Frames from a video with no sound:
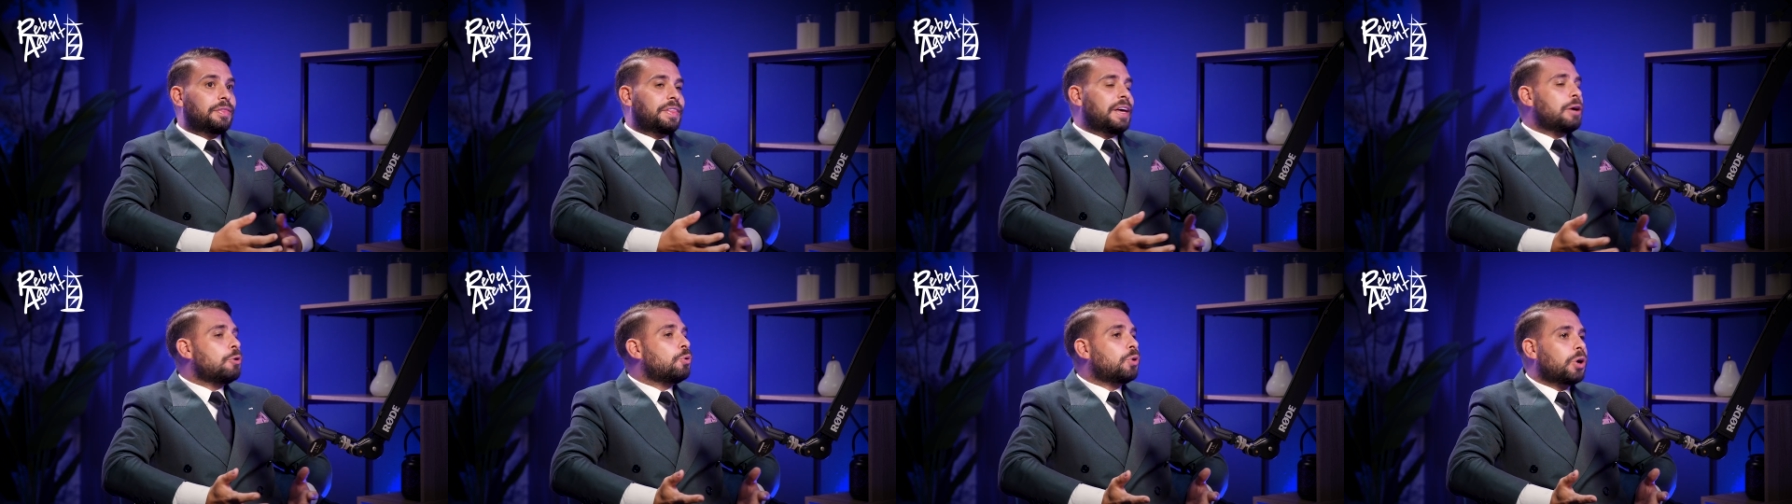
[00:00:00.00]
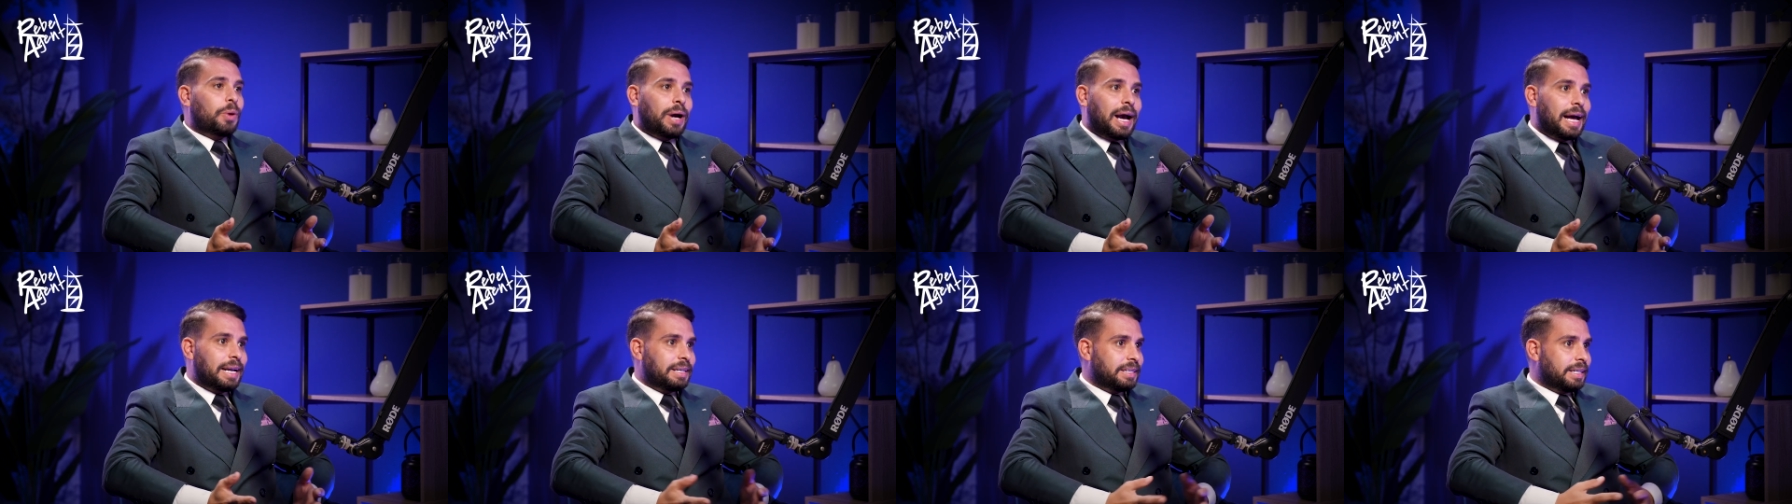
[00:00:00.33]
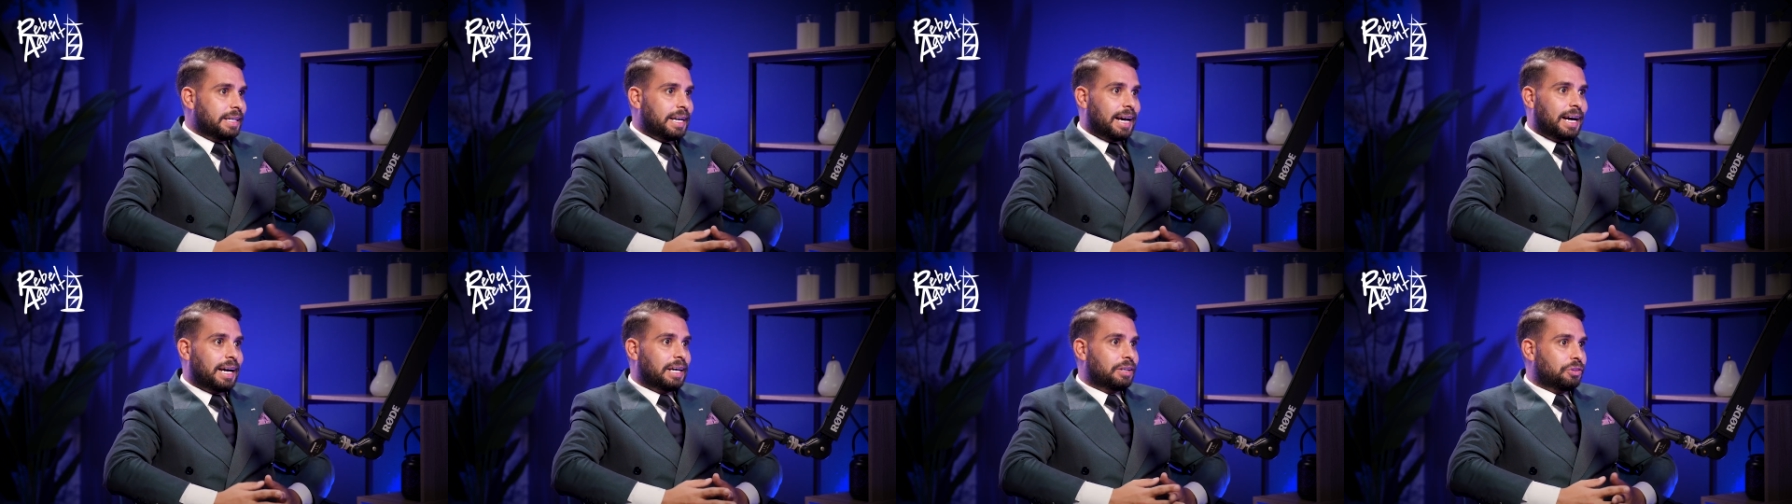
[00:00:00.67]
they all go hand
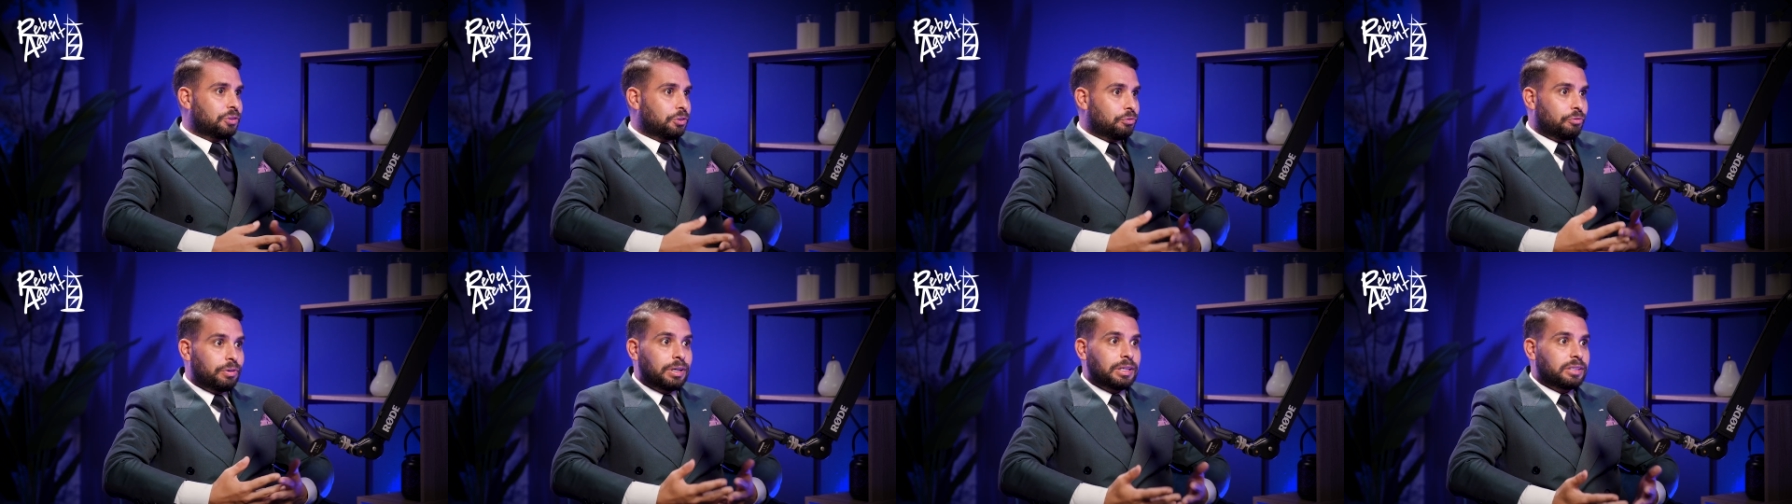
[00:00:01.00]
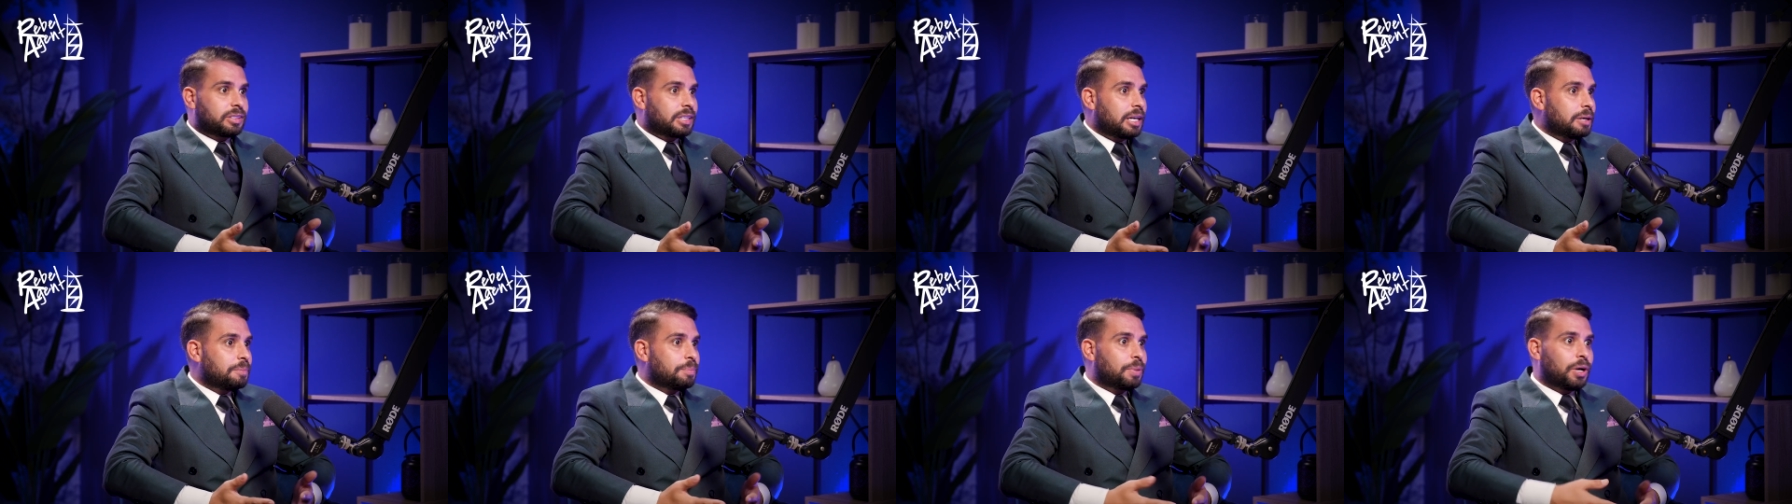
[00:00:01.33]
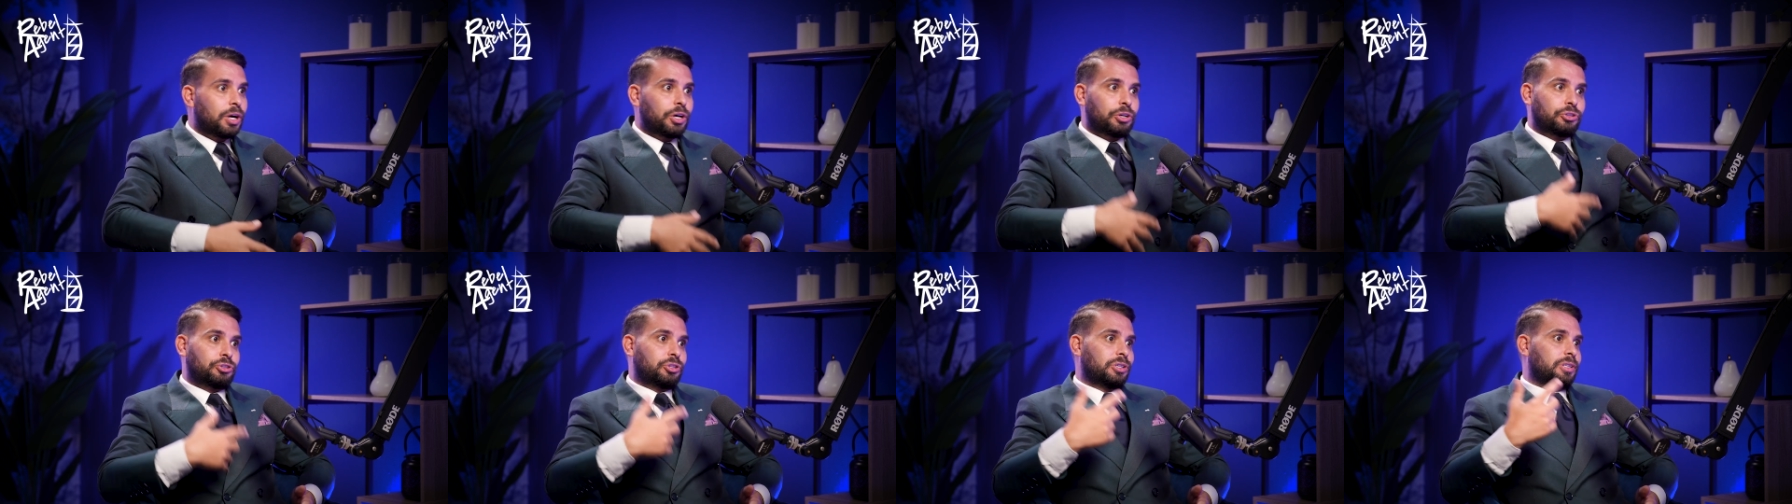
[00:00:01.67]
in hand, the real estate
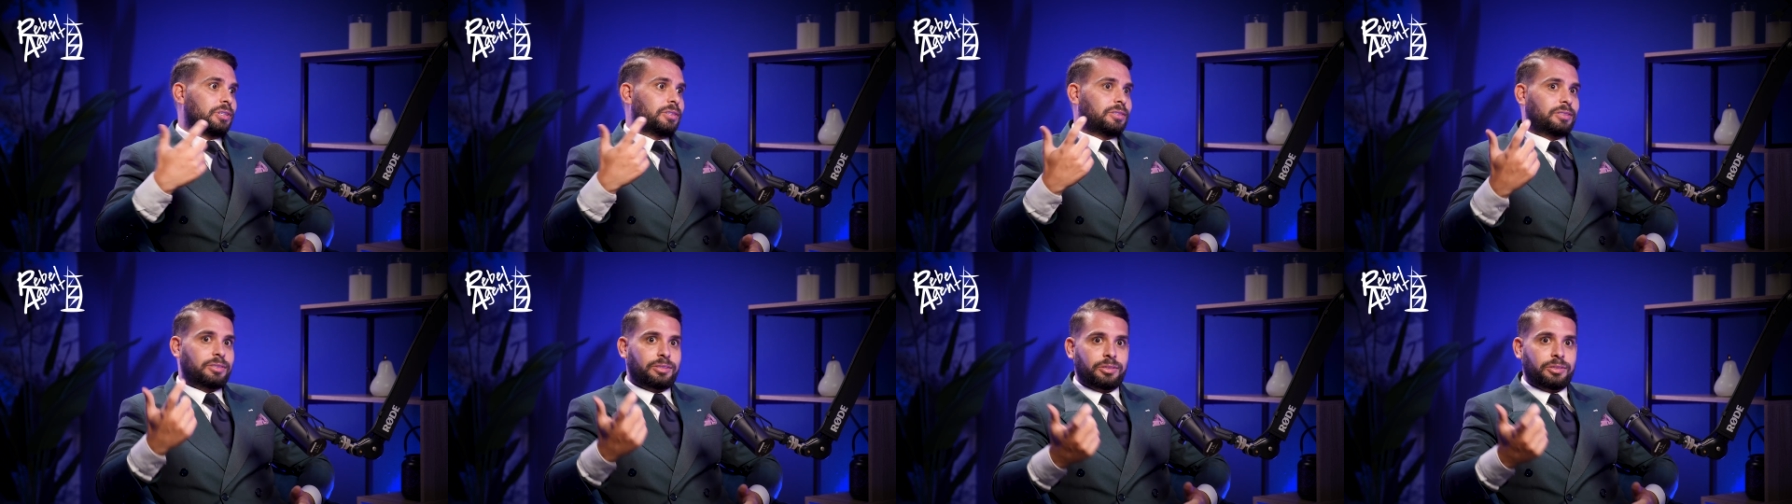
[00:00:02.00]
purchase